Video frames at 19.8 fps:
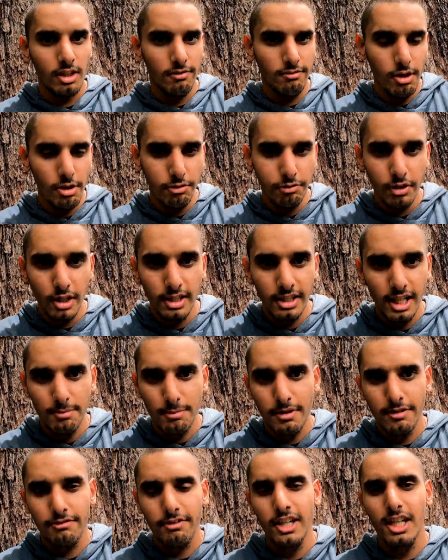feel free, leave
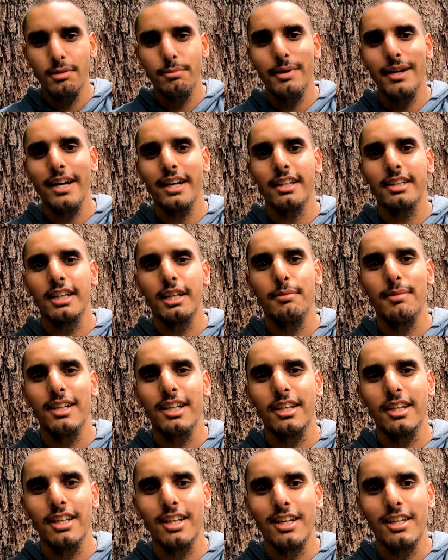me feedback, leave me
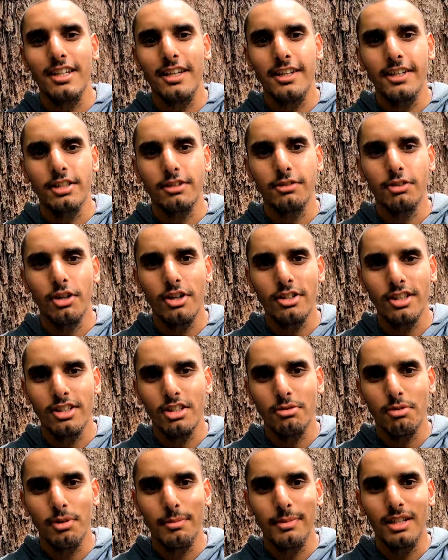any ideas of content
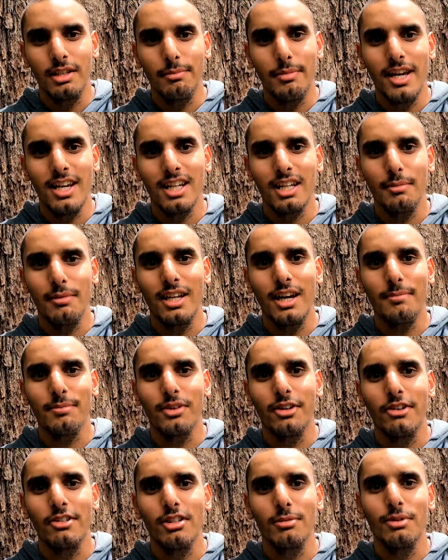you want me to make. I mean, I'm
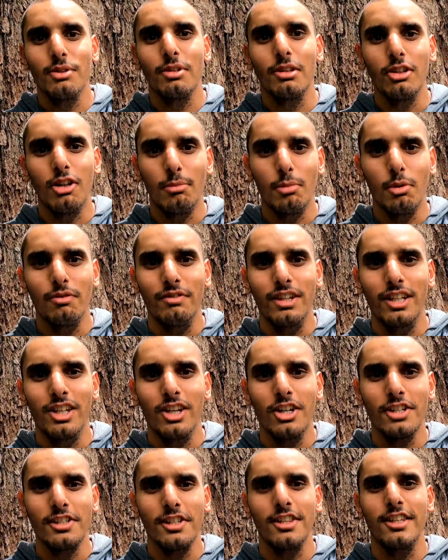going to do a lot more
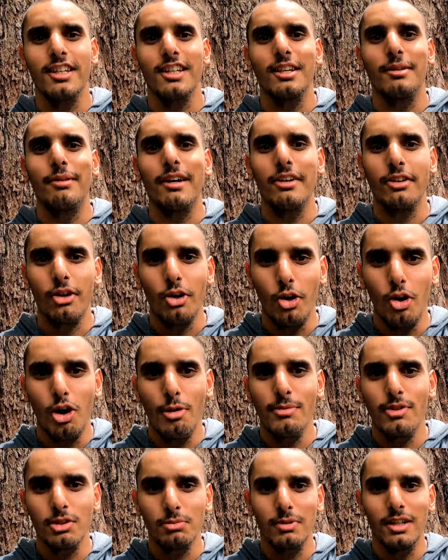videos, I think, around
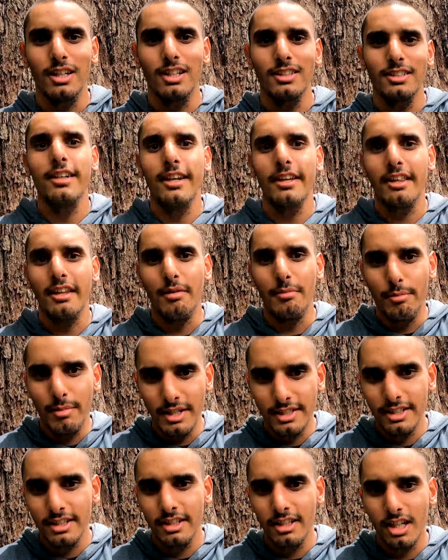home as well. Now that I'm
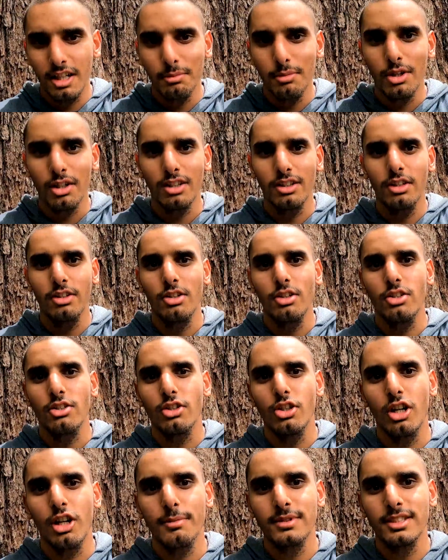busier, working the new
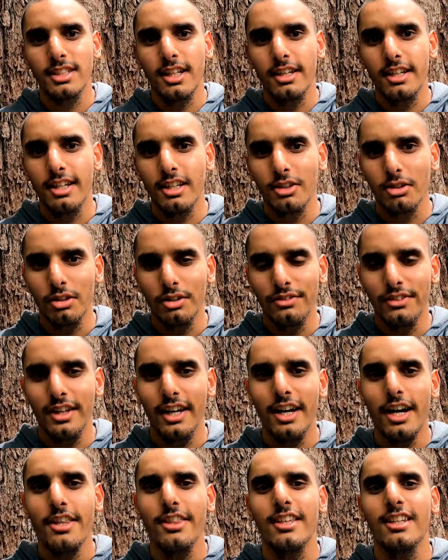job, studying, all of
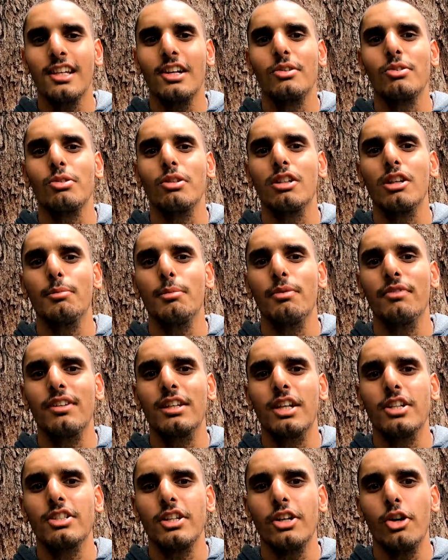that, I think I'll do a lot more
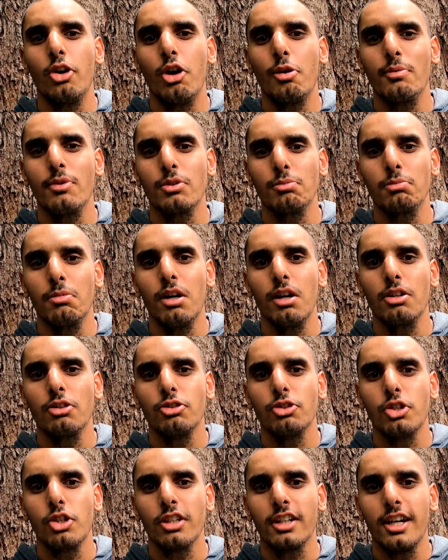videos at home as well,
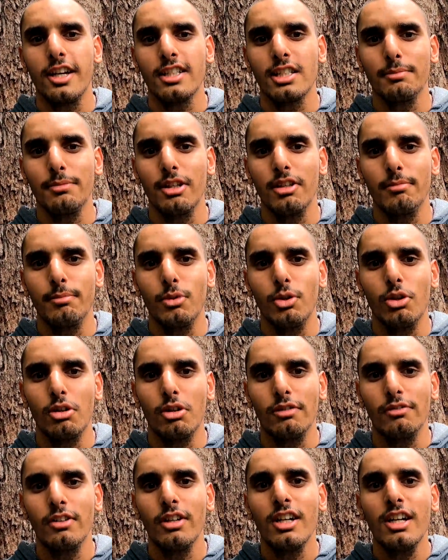showcase a bit more
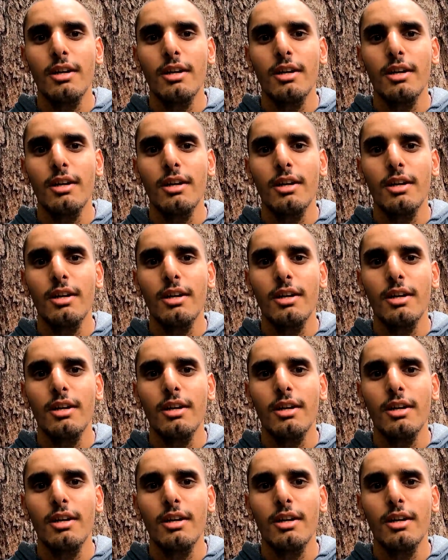of